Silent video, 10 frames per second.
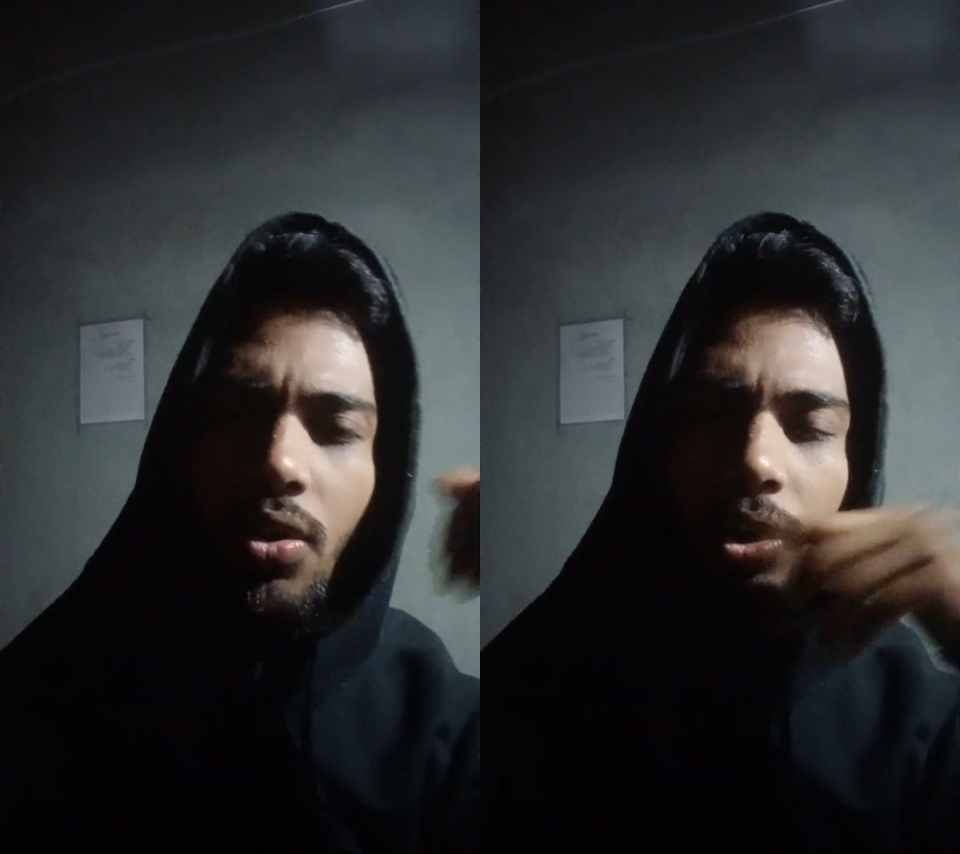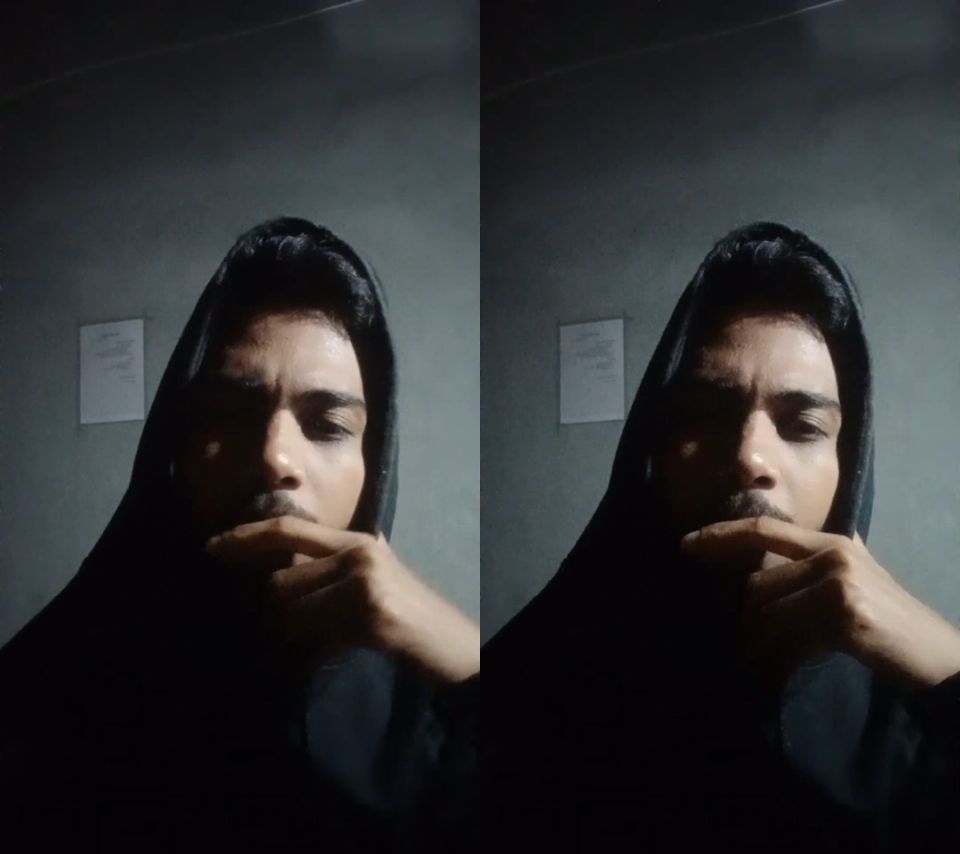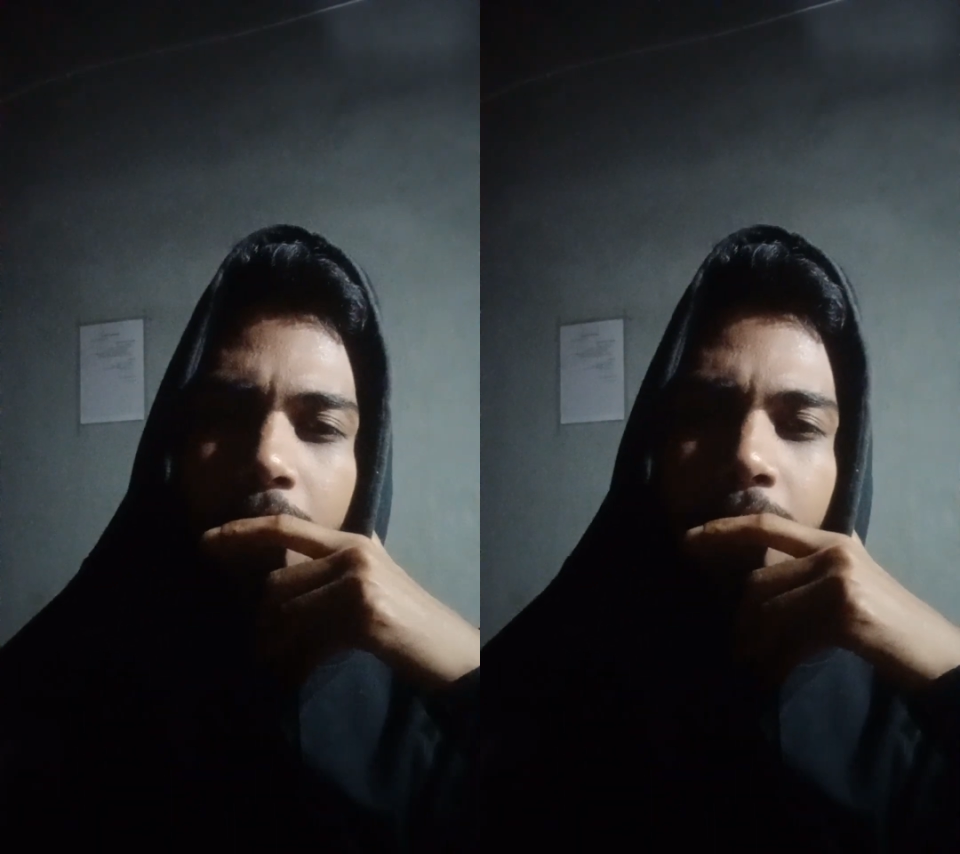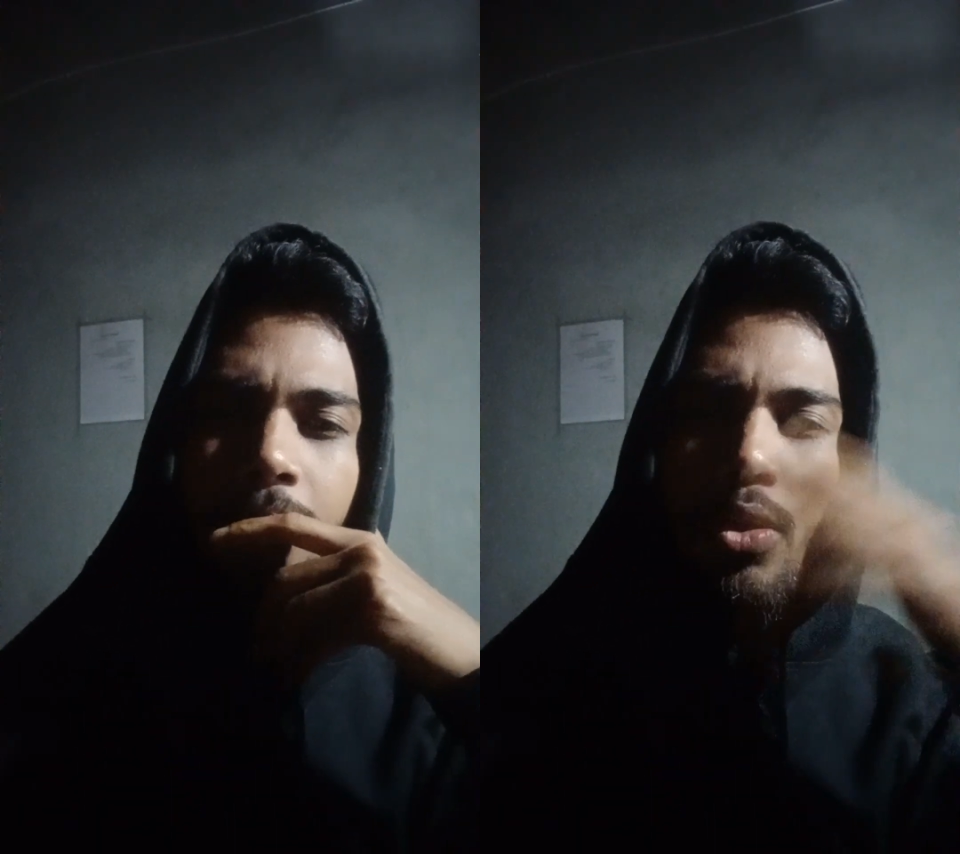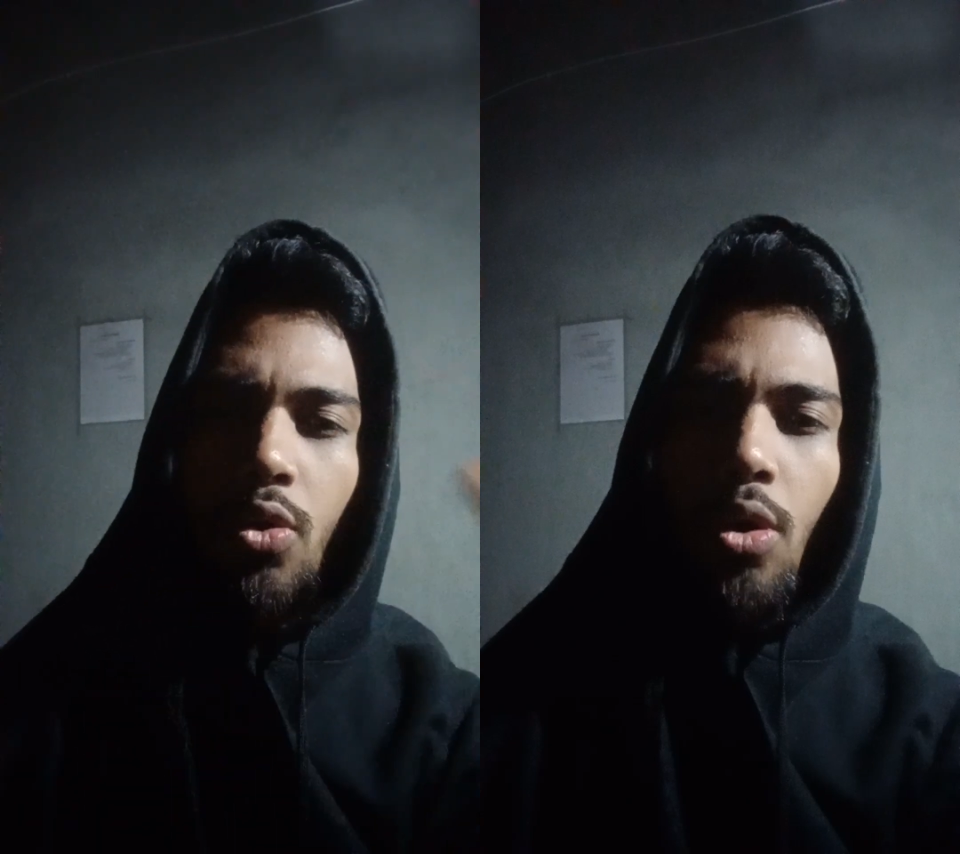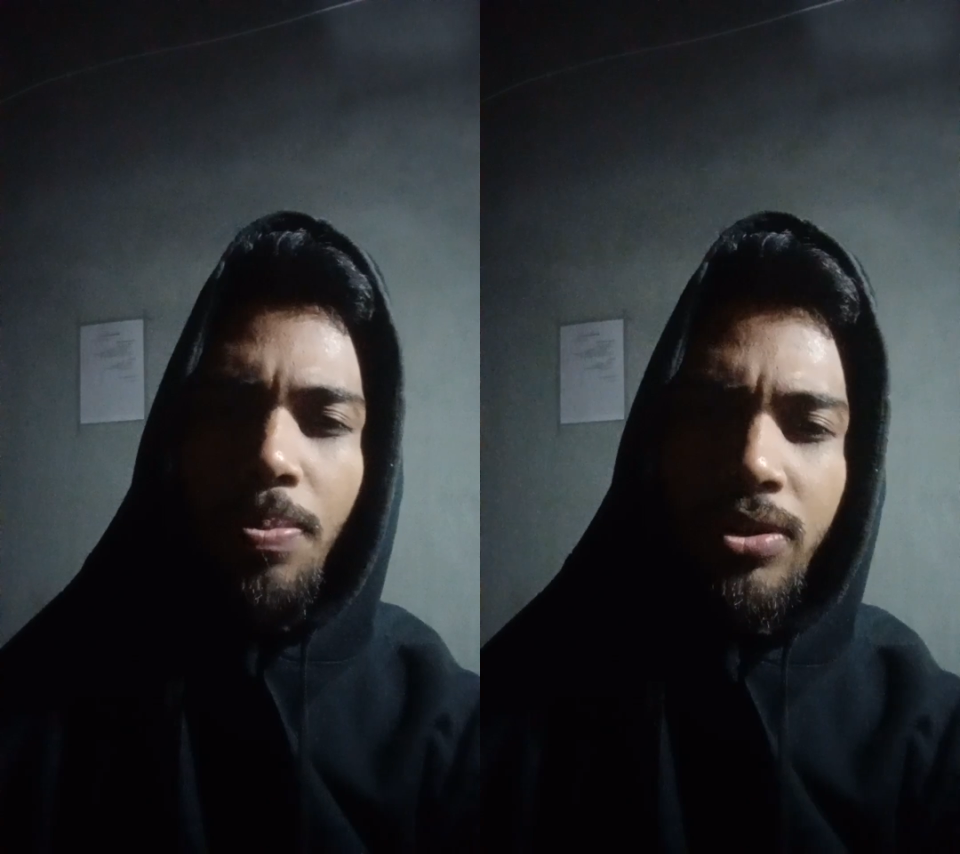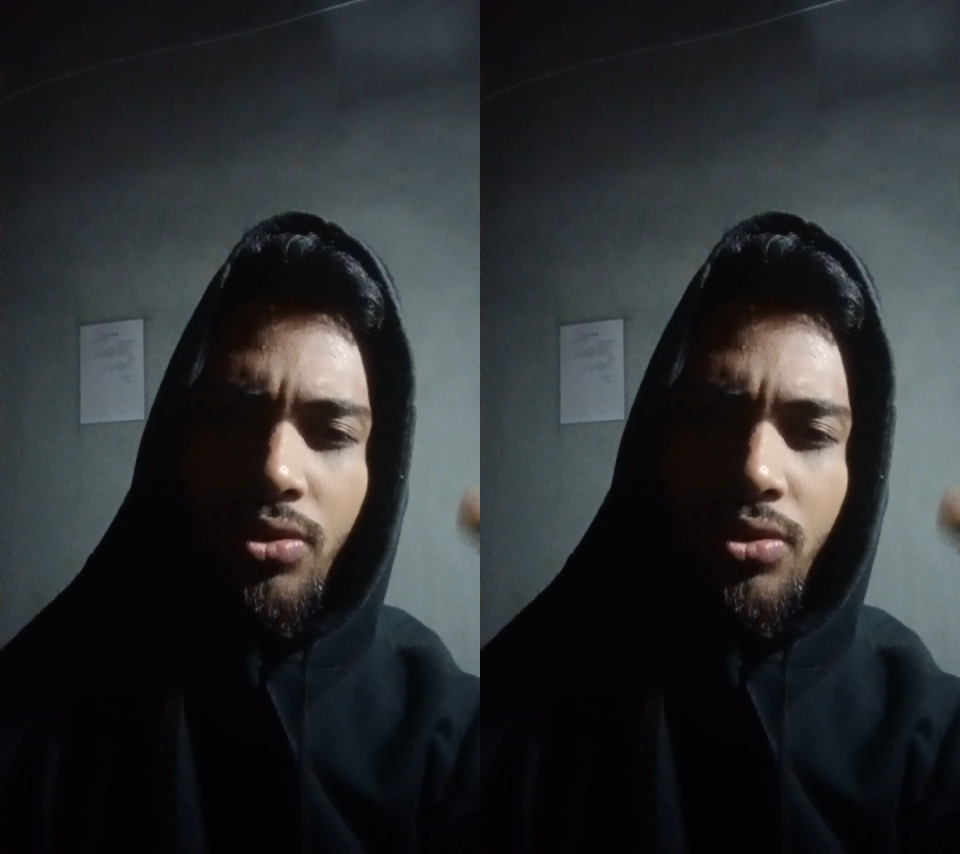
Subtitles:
Okay, open